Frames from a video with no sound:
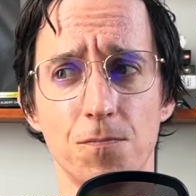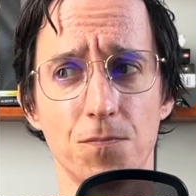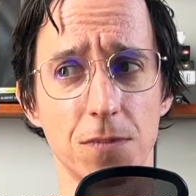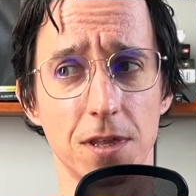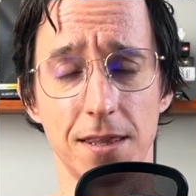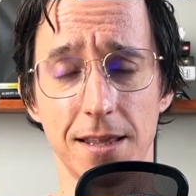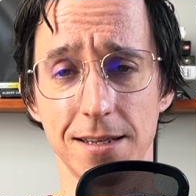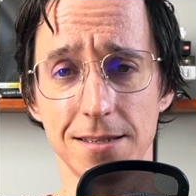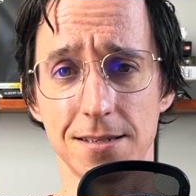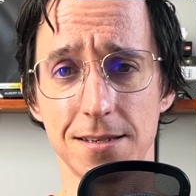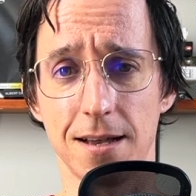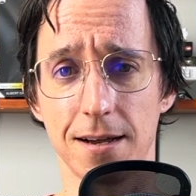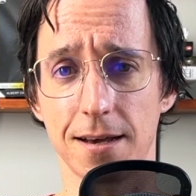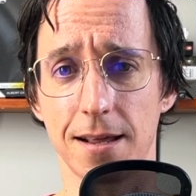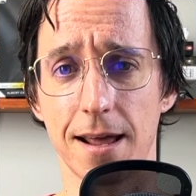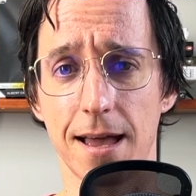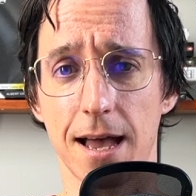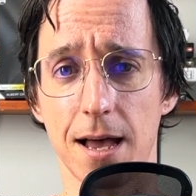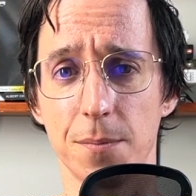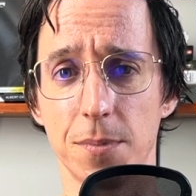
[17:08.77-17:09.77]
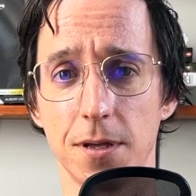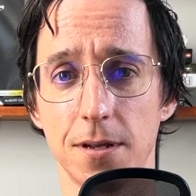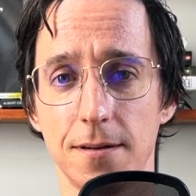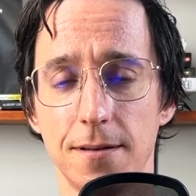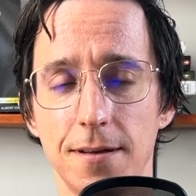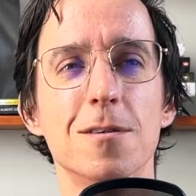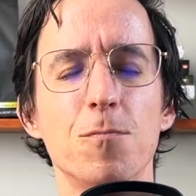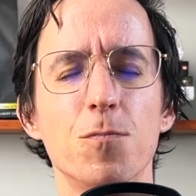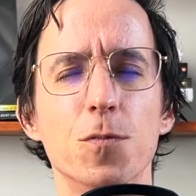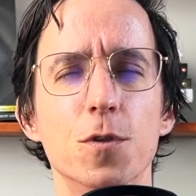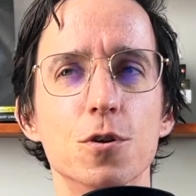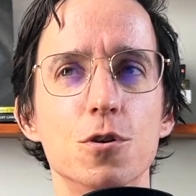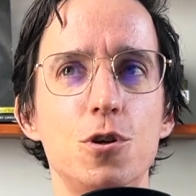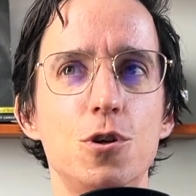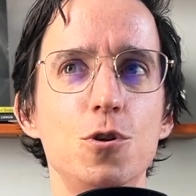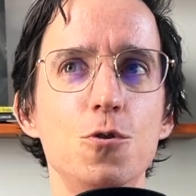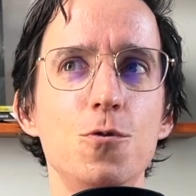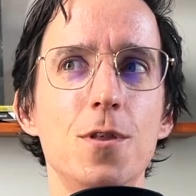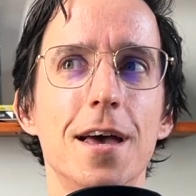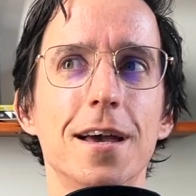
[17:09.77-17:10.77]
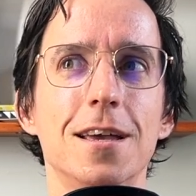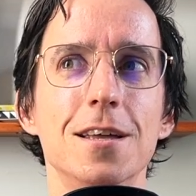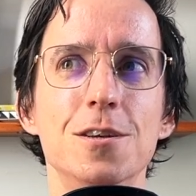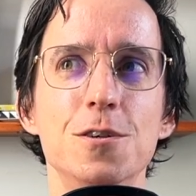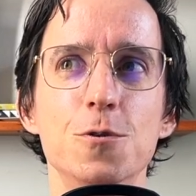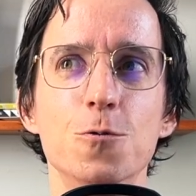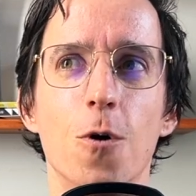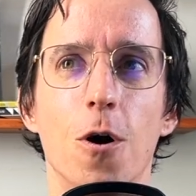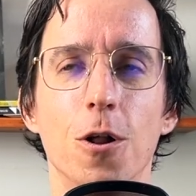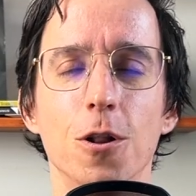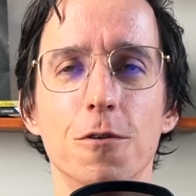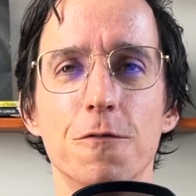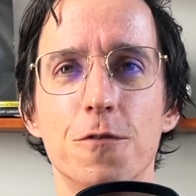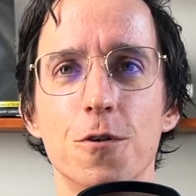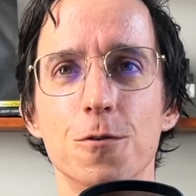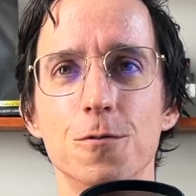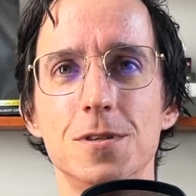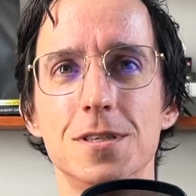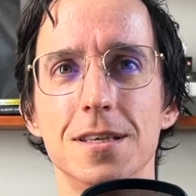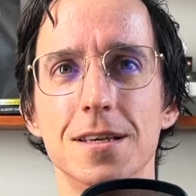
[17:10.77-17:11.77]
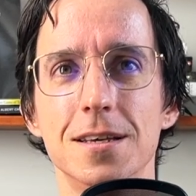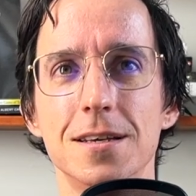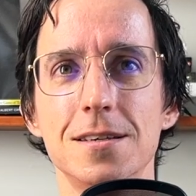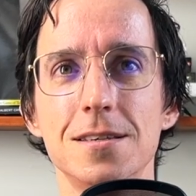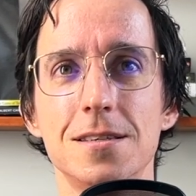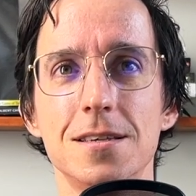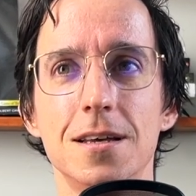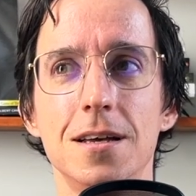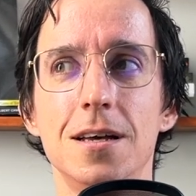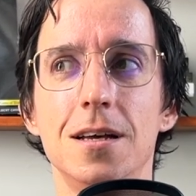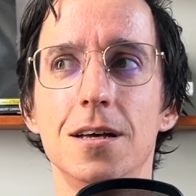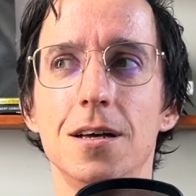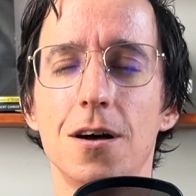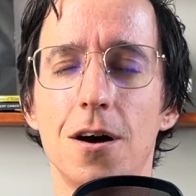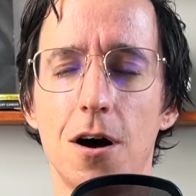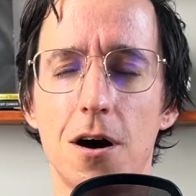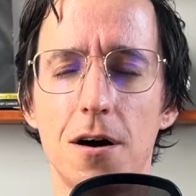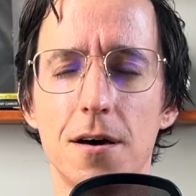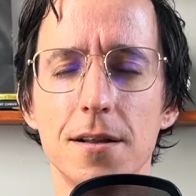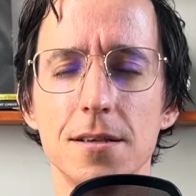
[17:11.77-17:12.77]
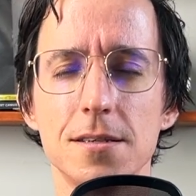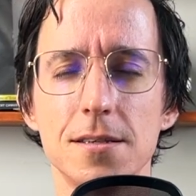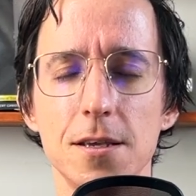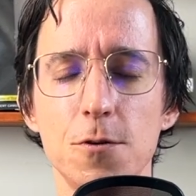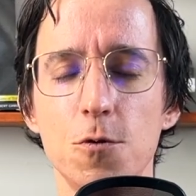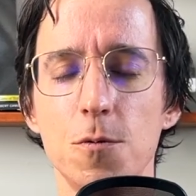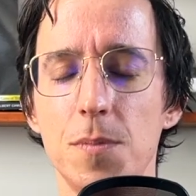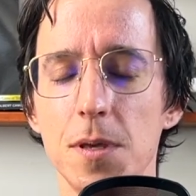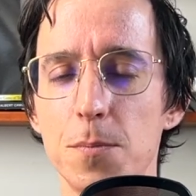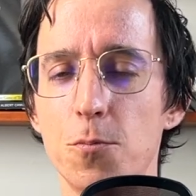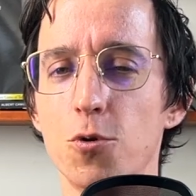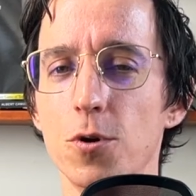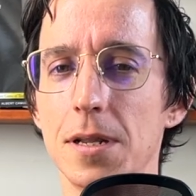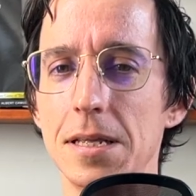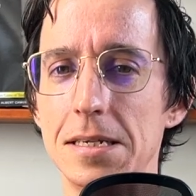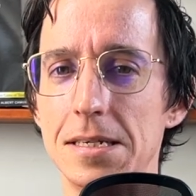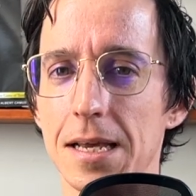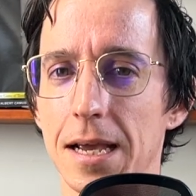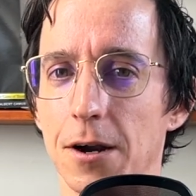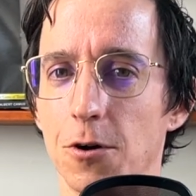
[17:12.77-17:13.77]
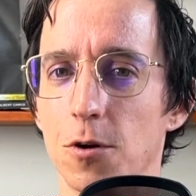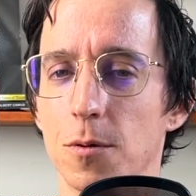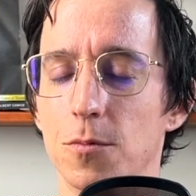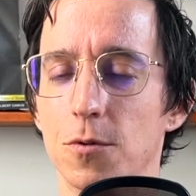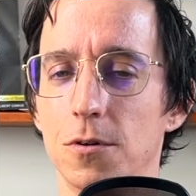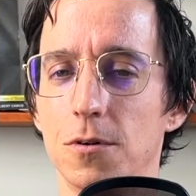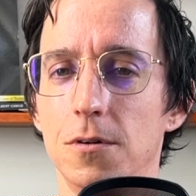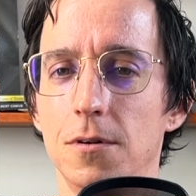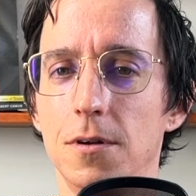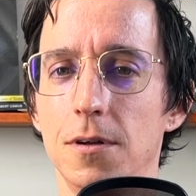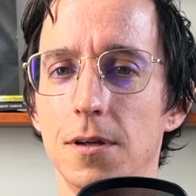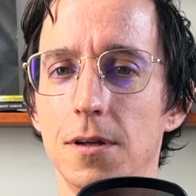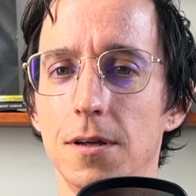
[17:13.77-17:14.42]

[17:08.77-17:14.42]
And that's not going to happen. The shoe that can do all of those things honestly would be pretty terrible.